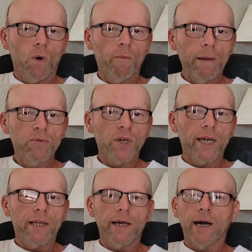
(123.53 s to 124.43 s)
website,
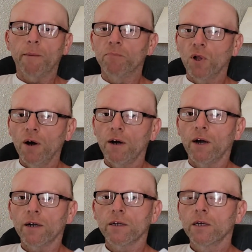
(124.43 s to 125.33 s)
like a blog.
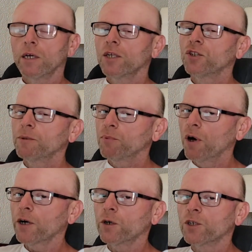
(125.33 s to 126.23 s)
See,
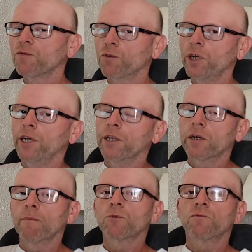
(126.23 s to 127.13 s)
Blogger is free, and it
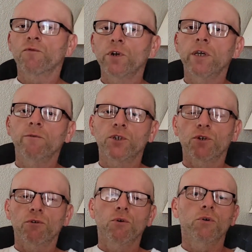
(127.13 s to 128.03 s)
comes free with your
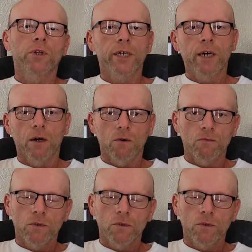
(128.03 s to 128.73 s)
Google account.